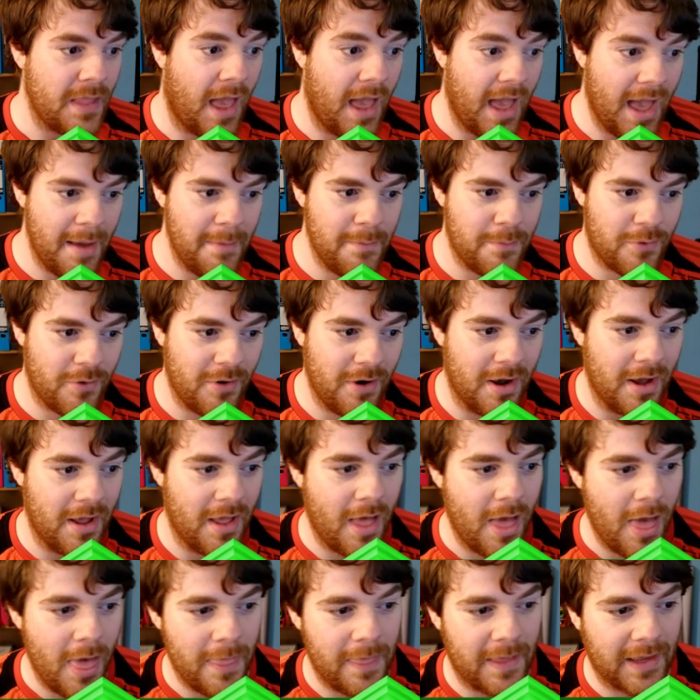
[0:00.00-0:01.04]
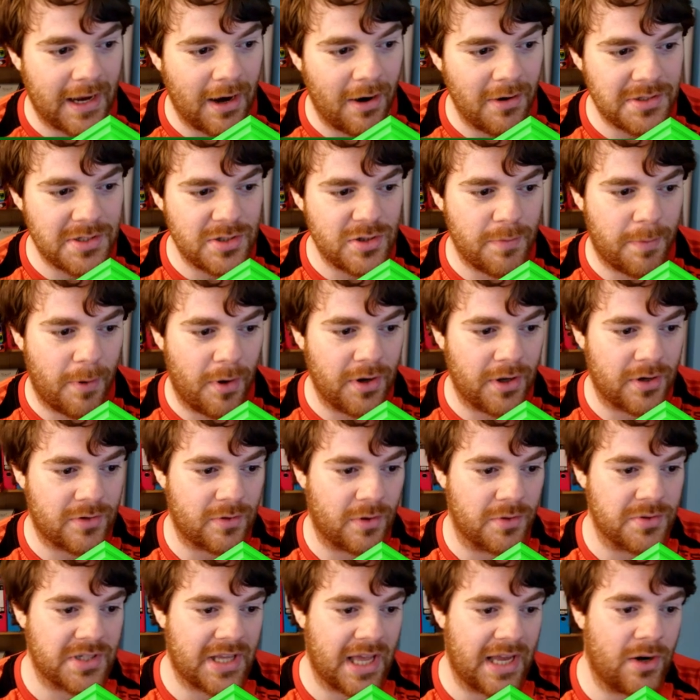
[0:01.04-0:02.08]
Emperor. The characters your opponent
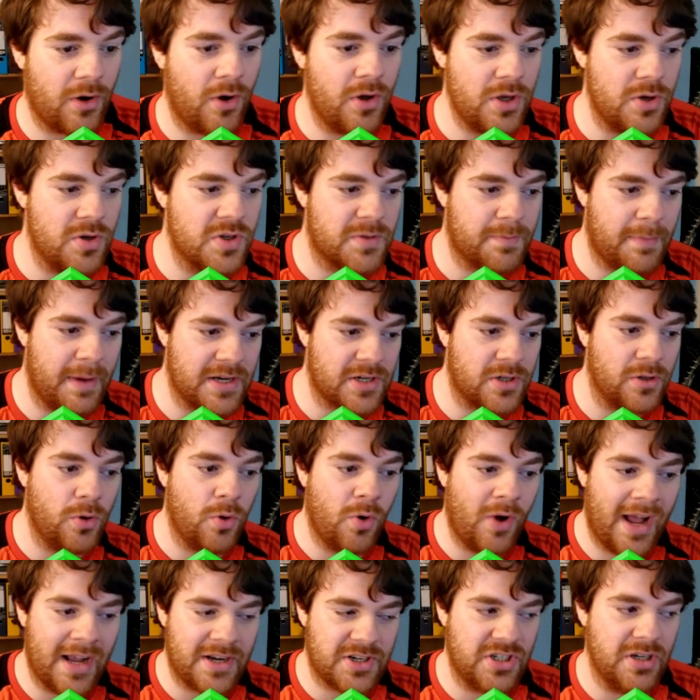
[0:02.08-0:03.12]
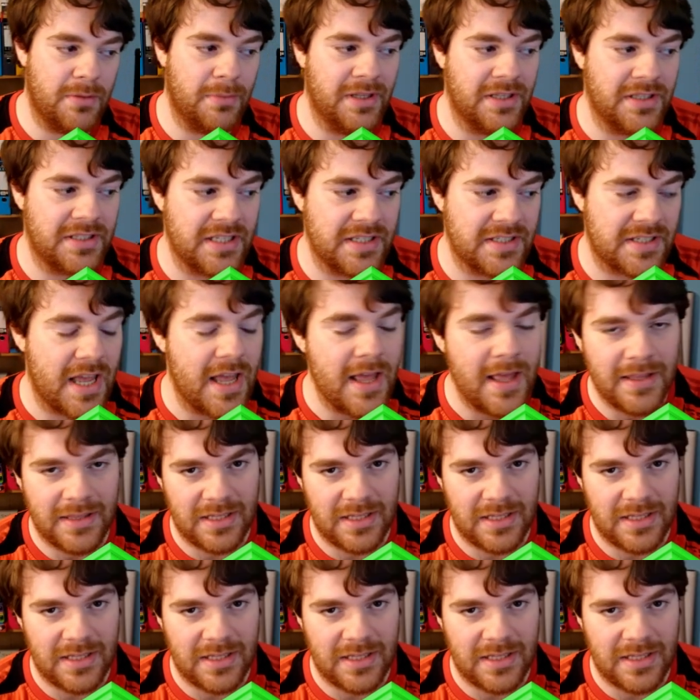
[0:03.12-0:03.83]
controls cannot use special or action abilities.